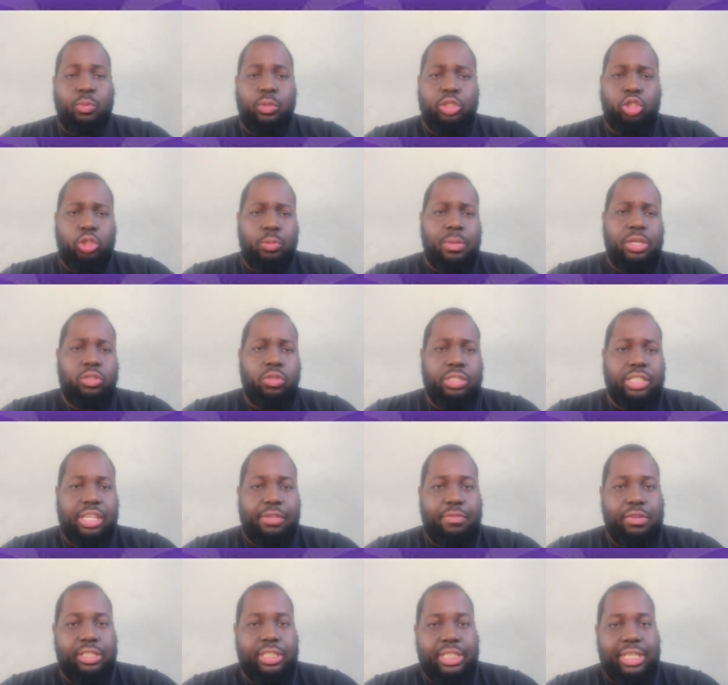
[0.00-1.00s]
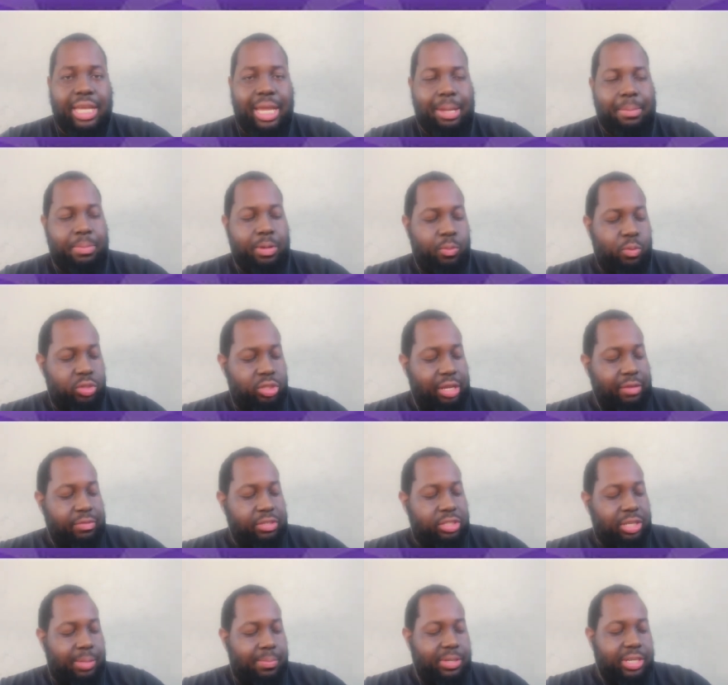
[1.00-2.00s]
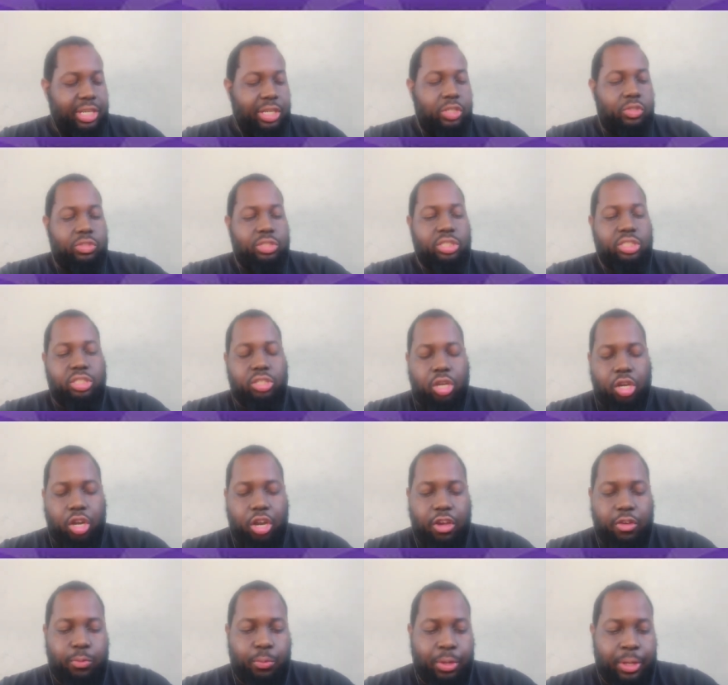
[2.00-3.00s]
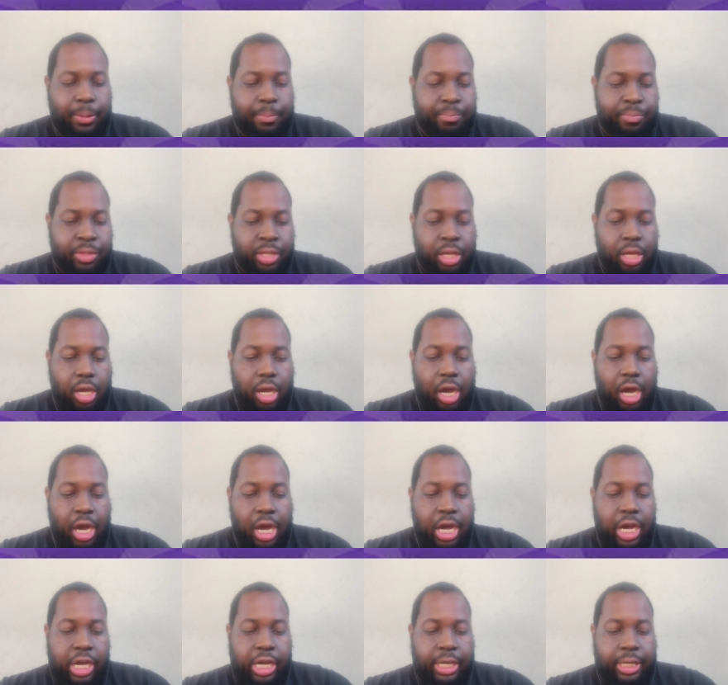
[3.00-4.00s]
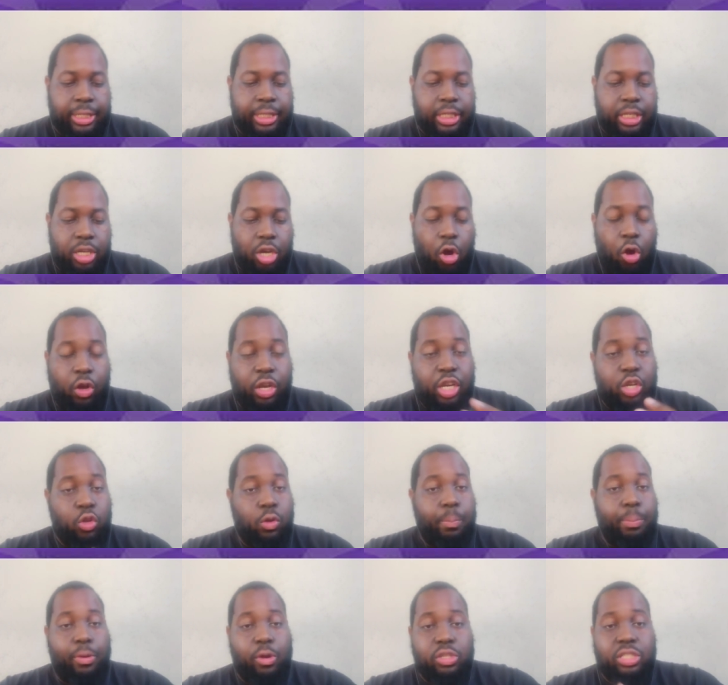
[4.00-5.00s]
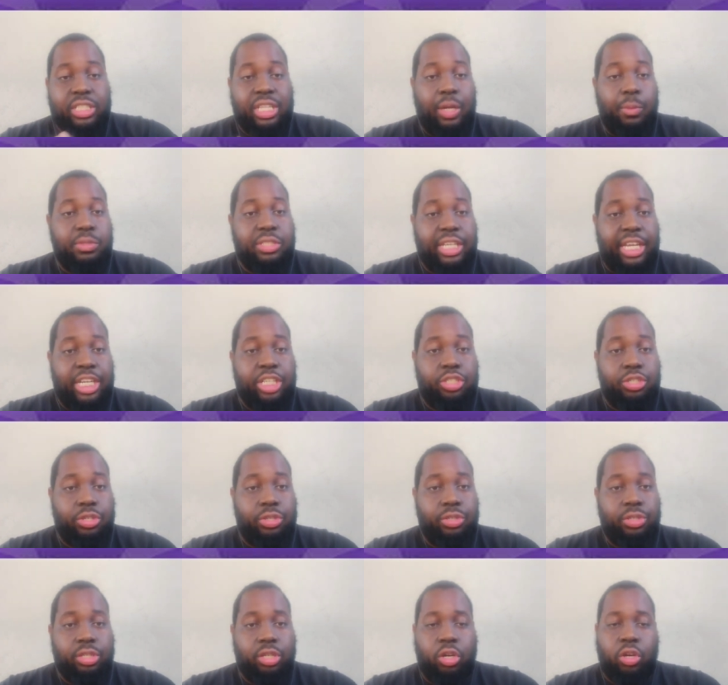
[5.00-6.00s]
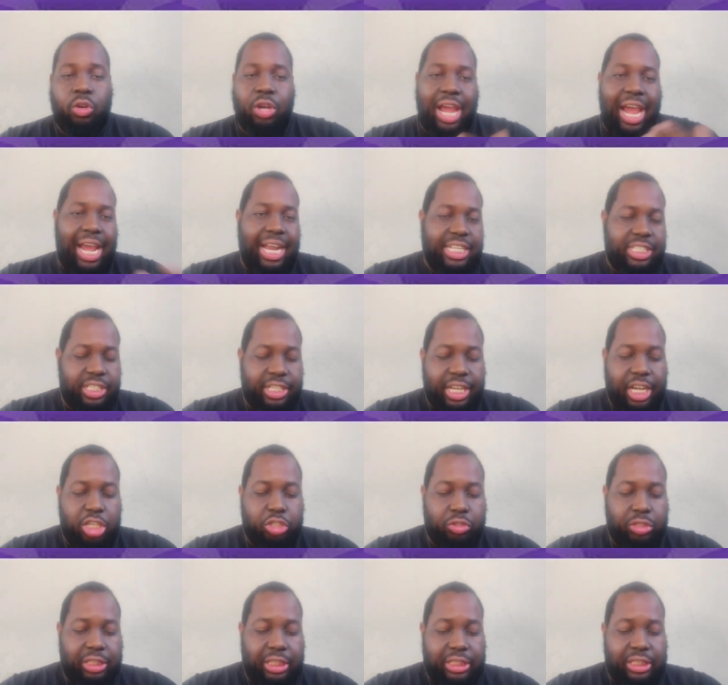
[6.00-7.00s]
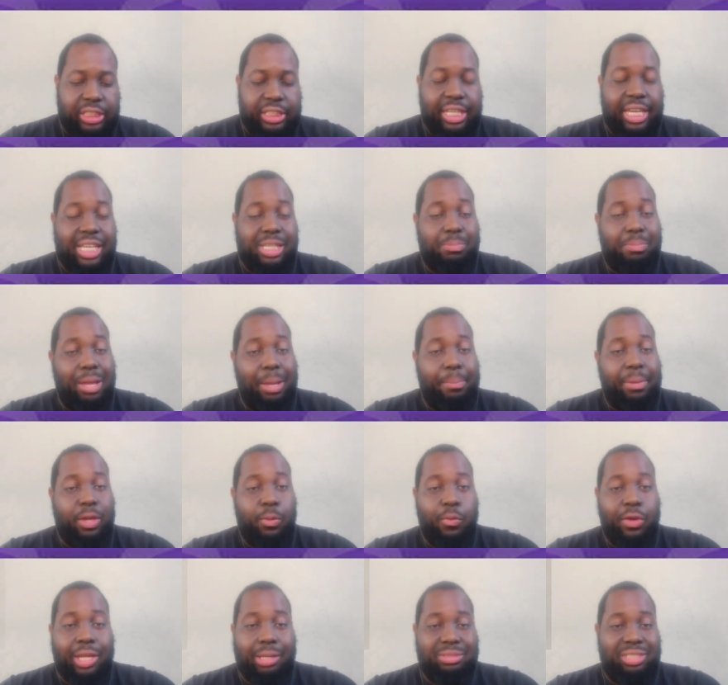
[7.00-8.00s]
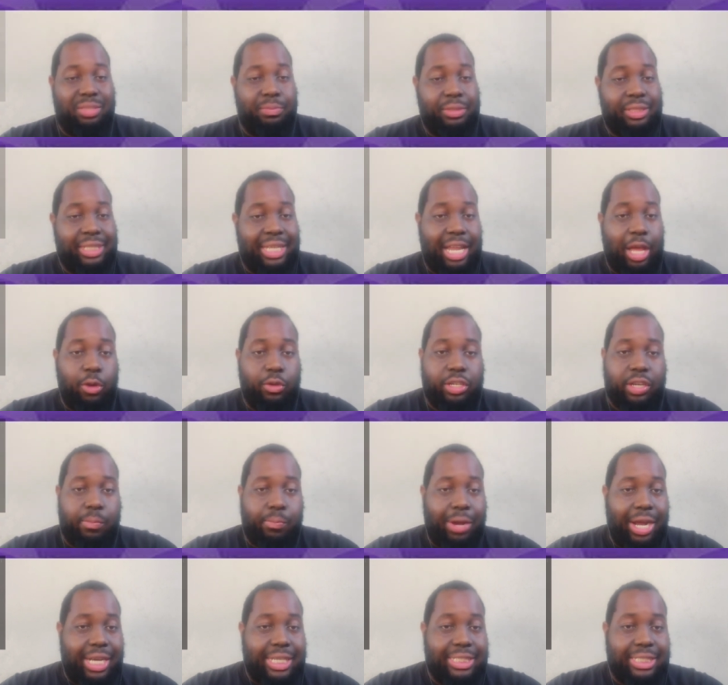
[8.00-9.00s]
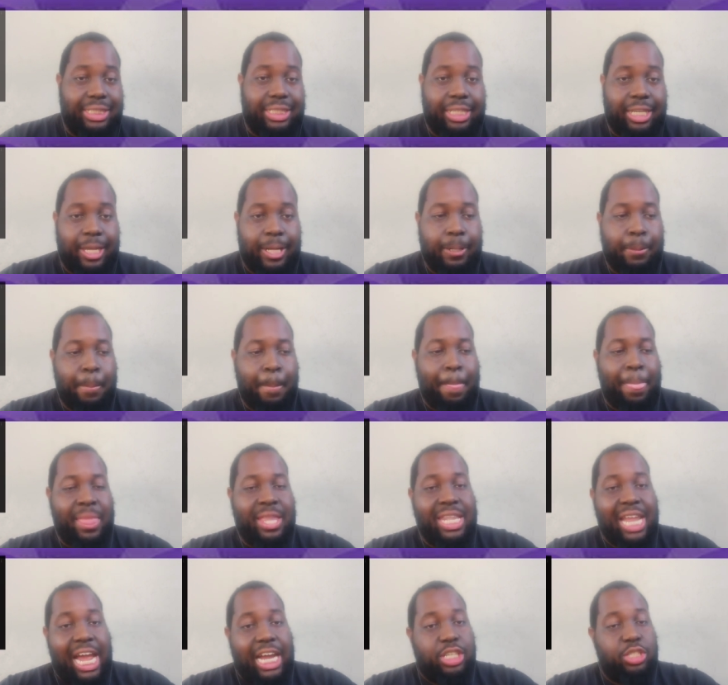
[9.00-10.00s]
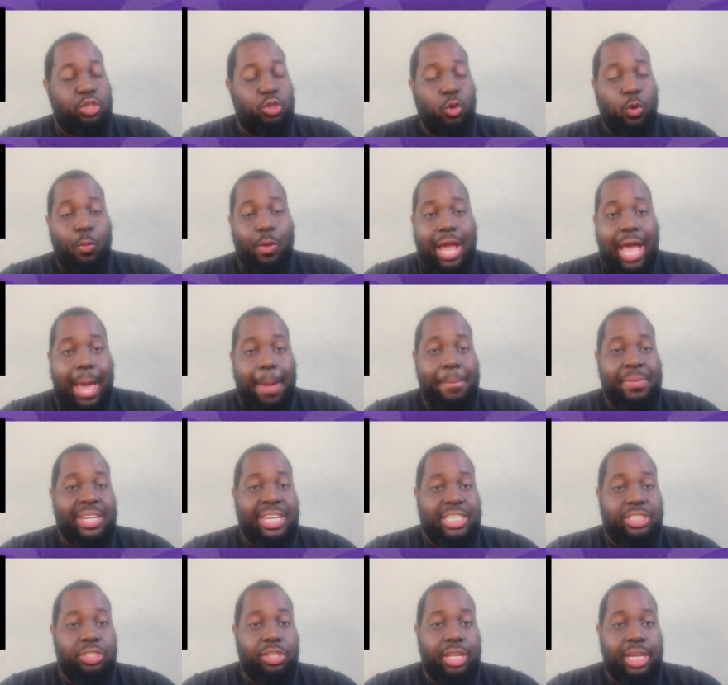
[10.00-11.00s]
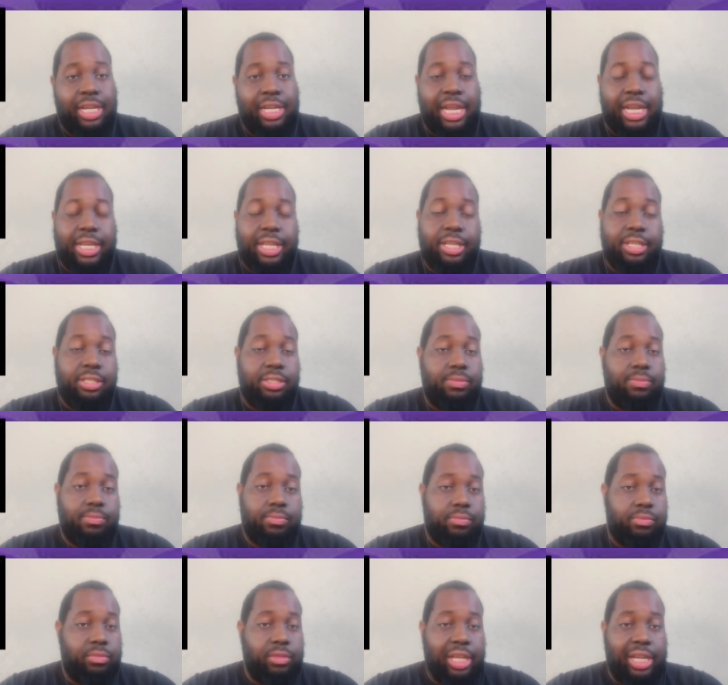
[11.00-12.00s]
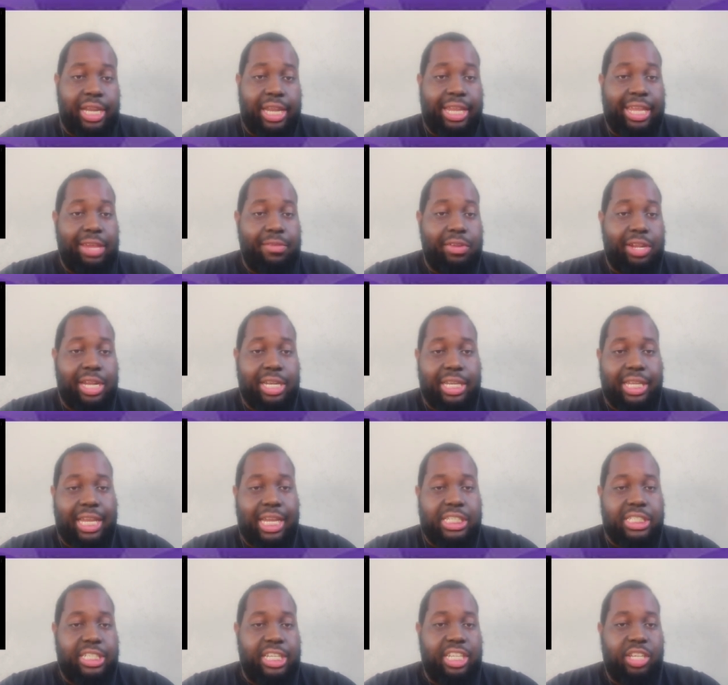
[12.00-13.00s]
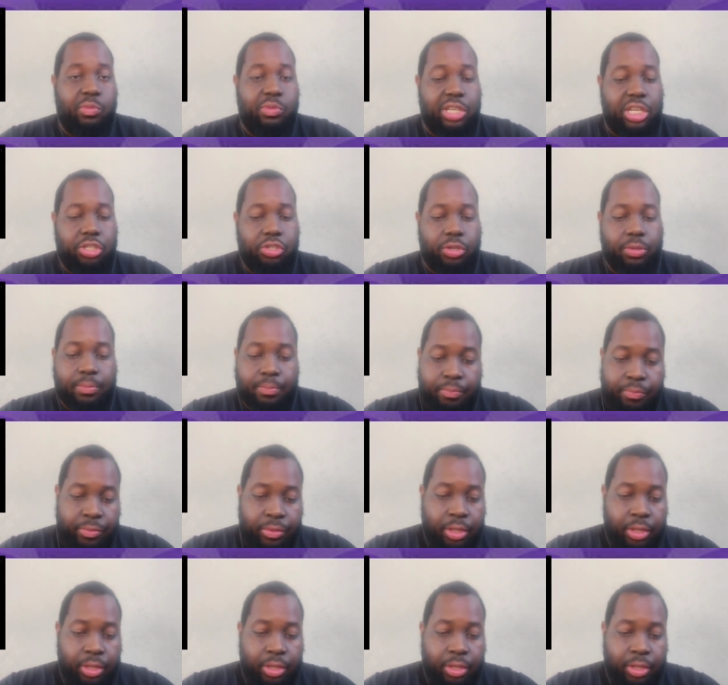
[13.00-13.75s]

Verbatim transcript: Wasn't too much on defense today, but we'll definitely talk about the injuries to start off with. Only new person that was injured, or added to the injuries, I should say, is Pepe Williams. He was not out there practicing today. Not sure what happened yesterday. They didn't give any indication that he was injured.